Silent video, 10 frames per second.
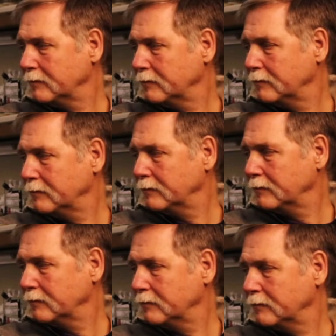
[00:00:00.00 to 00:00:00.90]

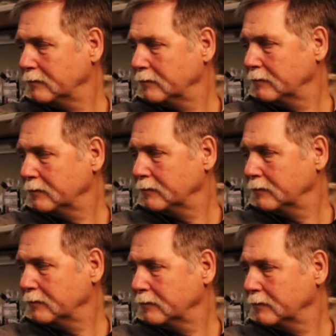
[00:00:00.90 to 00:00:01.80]

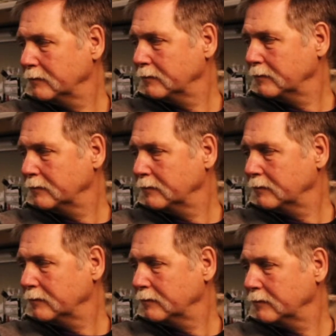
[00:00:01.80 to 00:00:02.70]

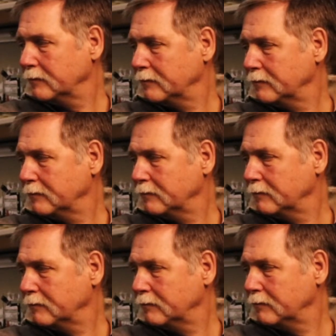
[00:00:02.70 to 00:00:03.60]

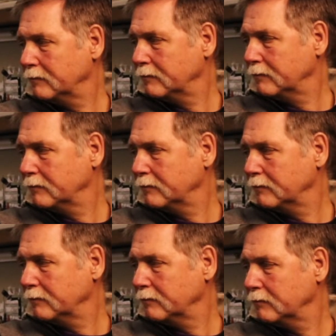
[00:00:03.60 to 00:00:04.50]

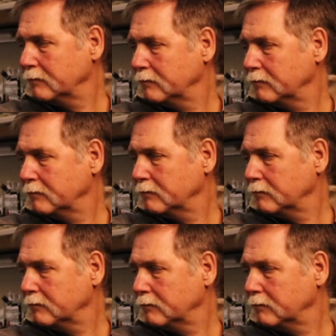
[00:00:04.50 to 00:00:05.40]

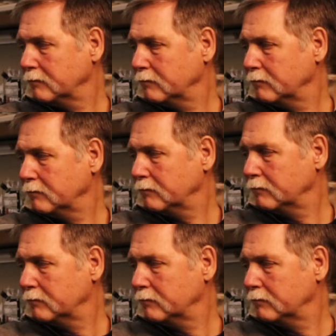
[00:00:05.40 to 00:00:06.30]

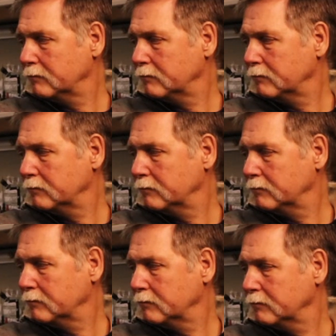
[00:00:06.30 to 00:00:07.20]

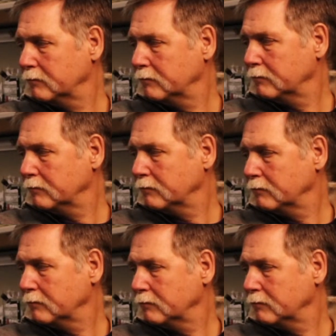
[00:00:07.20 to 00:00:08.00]
No words are spoken by the person on screen.